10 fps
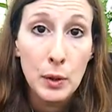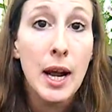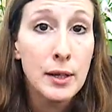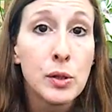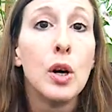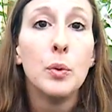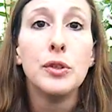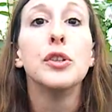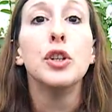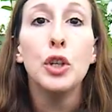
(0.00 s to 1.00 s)
What I saw
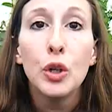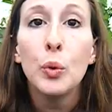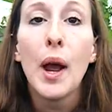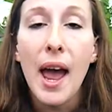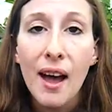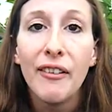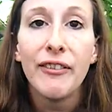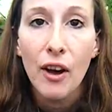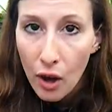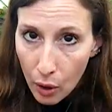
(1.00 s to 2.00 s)
was a
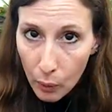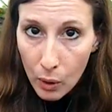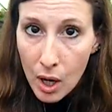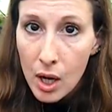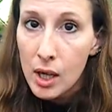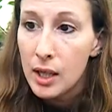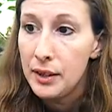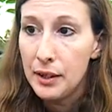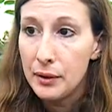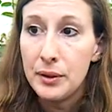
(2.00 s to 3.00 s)
U.F.O.
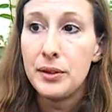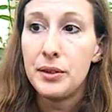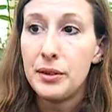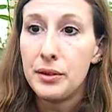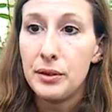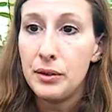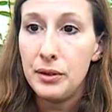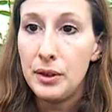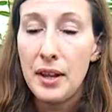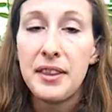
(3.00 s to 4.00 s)
There's
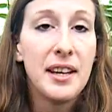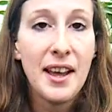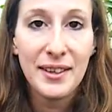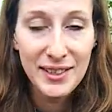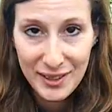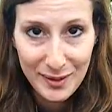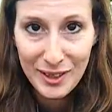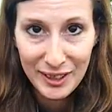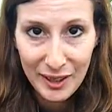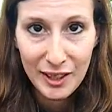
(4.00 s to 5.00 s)
nothing else in this
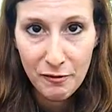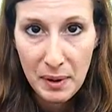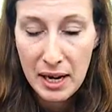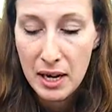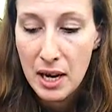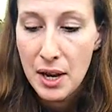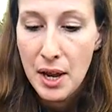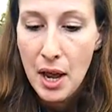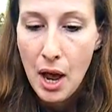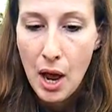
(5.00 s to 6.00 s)
world it could have been.
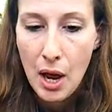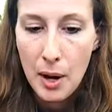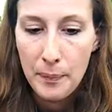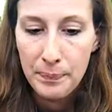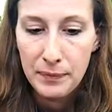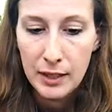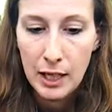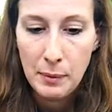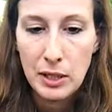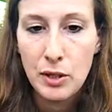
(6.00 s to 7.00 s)

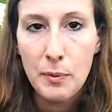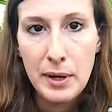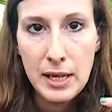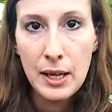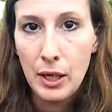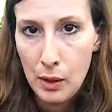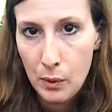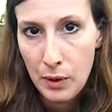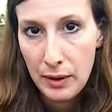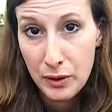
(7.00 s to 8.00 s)
Let me start by telling
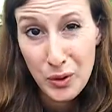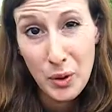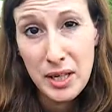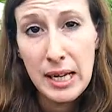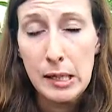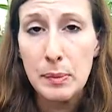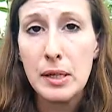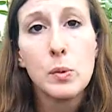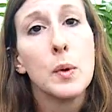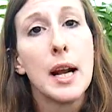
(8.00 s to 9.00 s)
you that the story takes
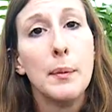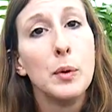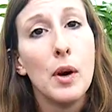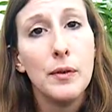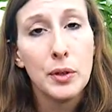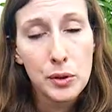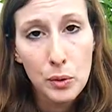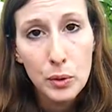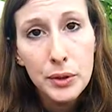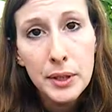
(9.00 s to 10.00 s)
place when I'm 12 years
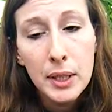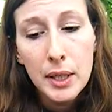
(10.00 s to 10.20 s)
old.